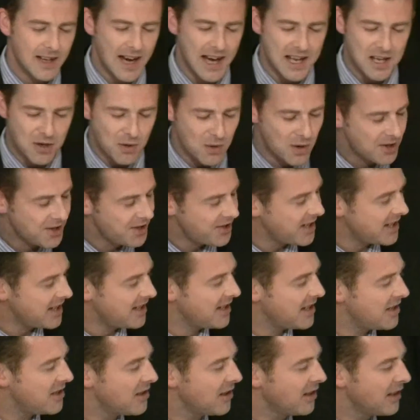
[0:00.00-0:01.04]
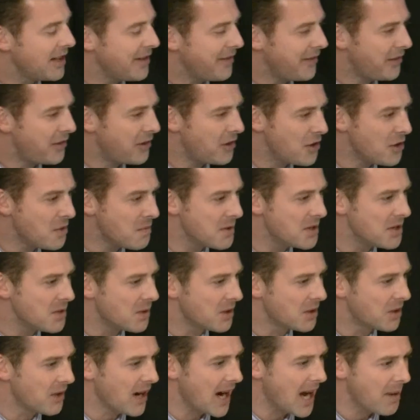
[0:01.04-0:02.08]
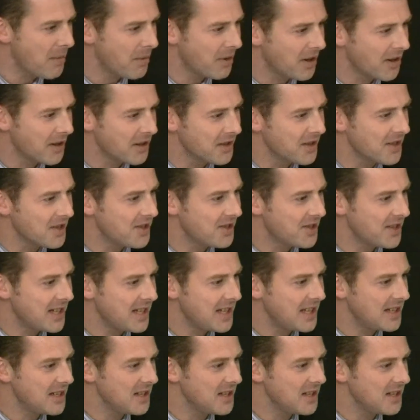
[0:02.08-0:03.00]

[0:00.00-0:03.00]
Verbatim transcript: And you were sitting in your living room and you were grabbing onto the seat.